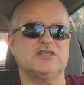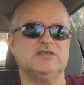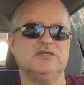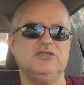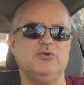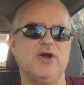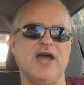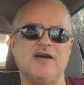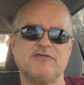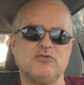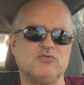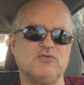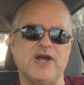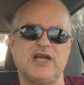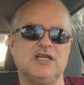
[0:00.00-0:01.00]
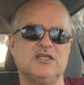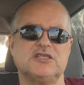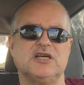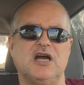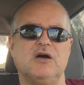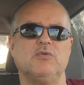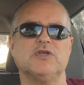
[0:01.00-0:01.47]
you have to
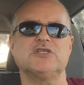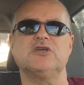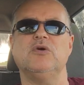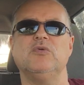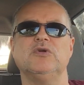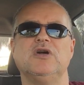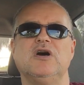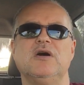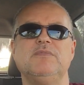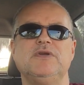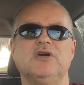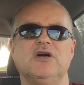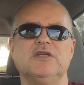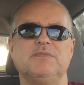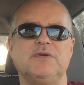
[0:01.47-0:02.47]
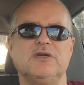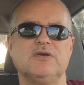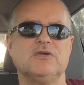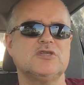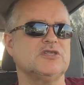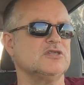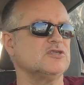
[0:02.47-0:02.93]
reconcile what's going on beyond
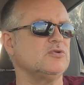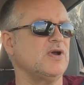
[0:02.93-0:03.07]
appearances.